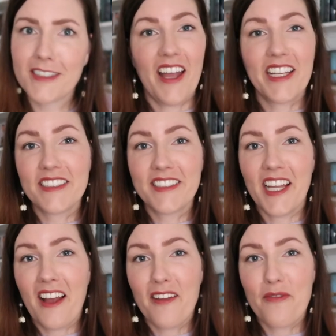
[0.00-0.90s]
I can
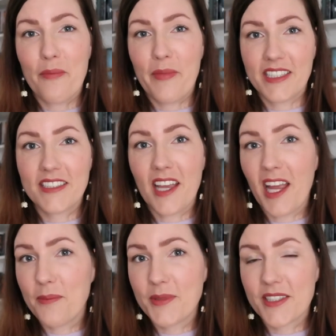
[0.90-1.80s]
say I've met
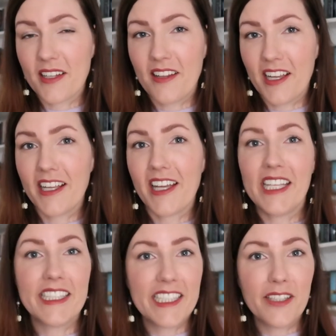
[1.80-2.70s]
types like
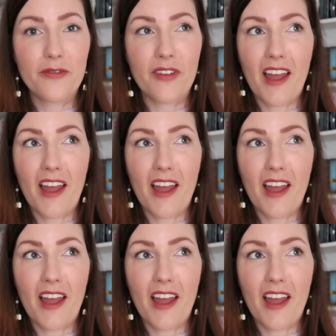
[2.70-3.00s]
Alif,